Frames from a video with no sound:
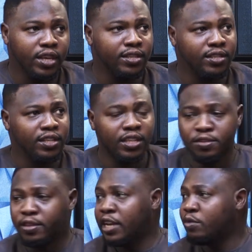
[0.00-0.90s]
Yes,
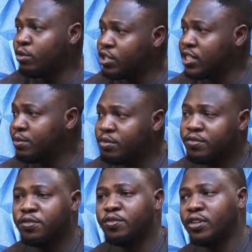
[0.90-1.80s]
it's like watching a
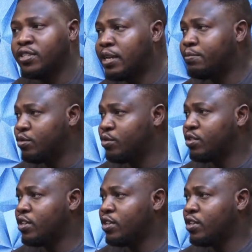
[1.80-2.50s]
movie, for example.